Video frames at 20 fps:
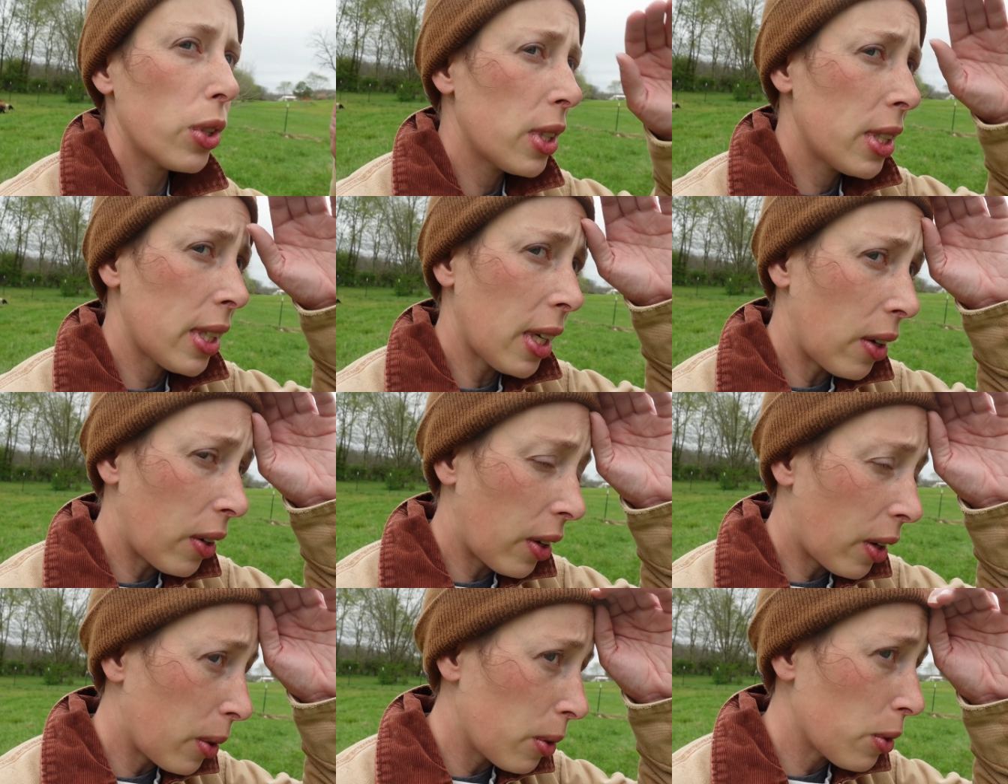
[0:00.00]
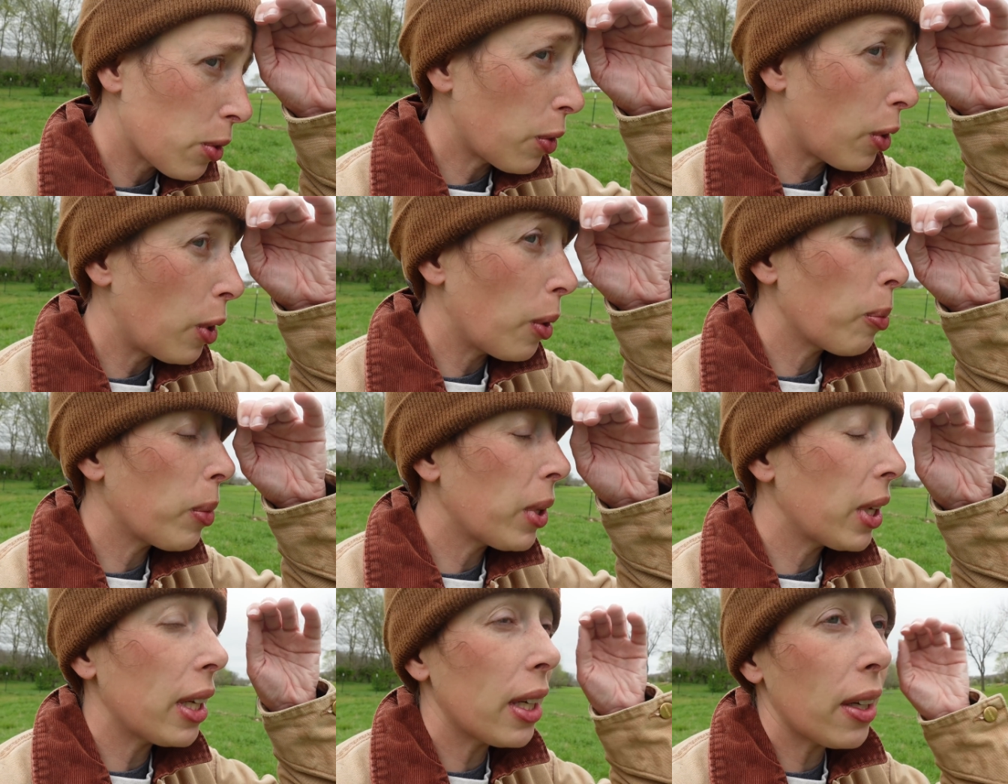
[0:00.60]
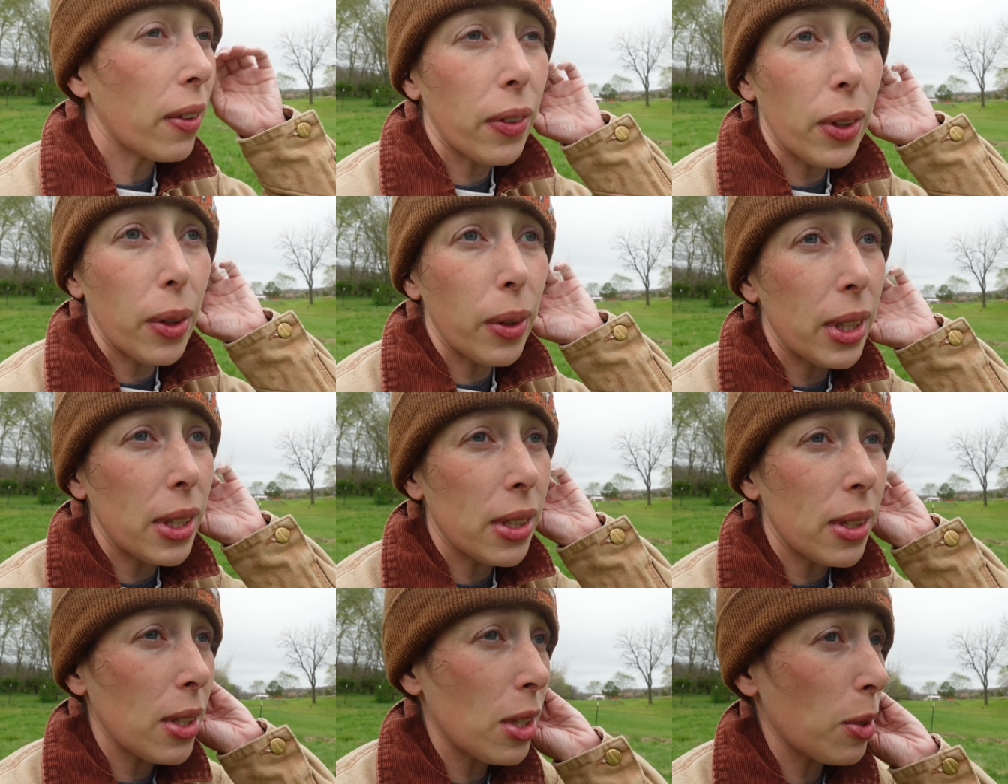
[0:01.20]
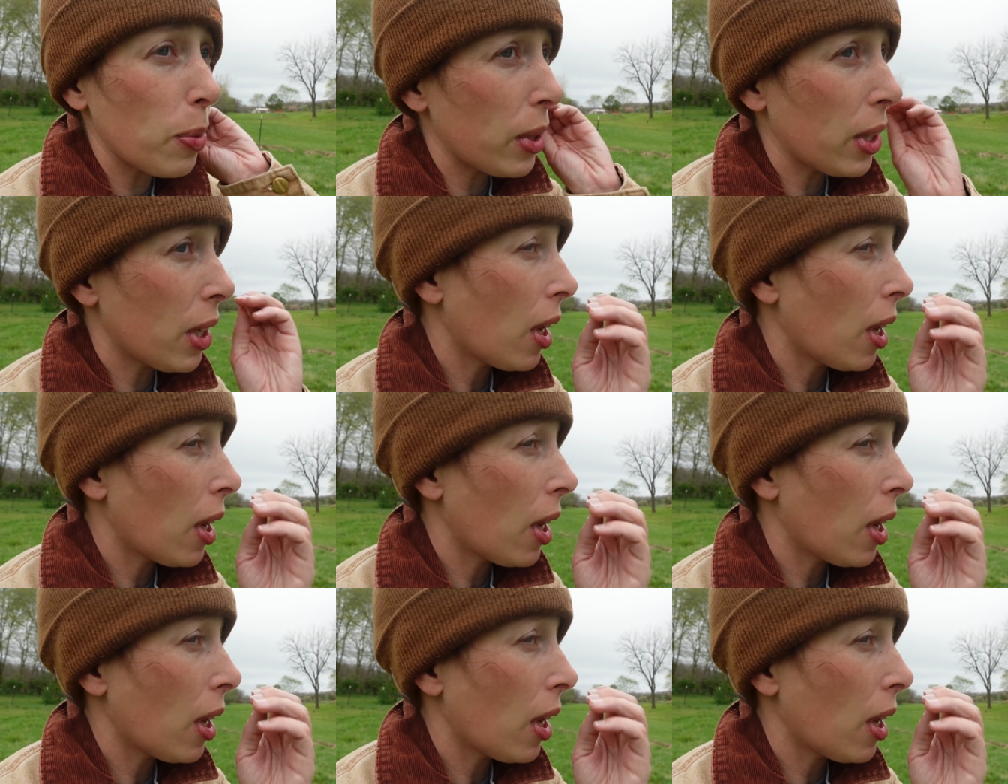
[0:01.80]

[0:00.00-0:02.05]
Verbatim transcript: Sell goats for many different reasons, but